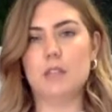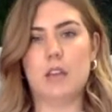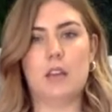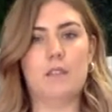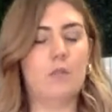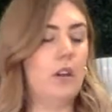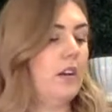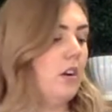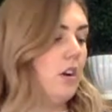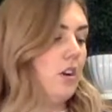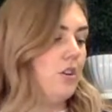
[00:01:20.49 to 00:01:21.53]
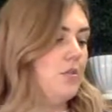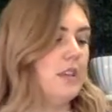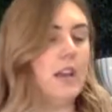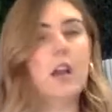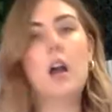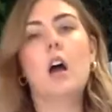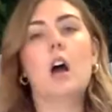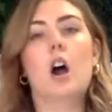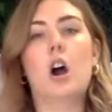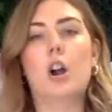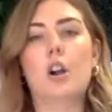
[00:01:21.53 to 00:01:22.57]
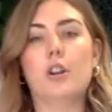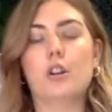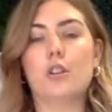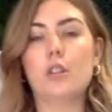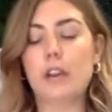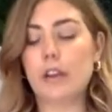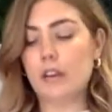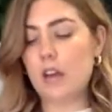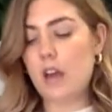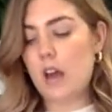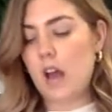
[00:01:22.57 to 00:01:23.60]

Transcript: like if we are using a hardier green.